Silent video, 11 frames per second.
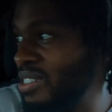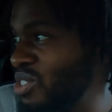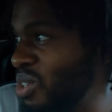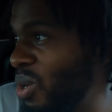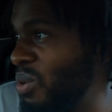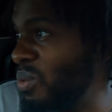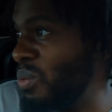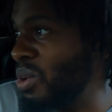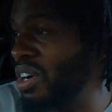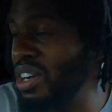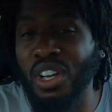So
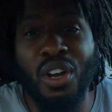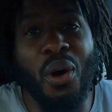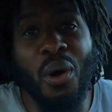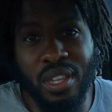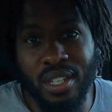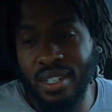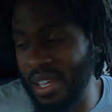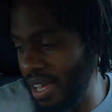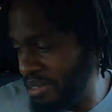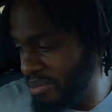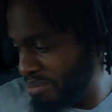we're gonna call it a day.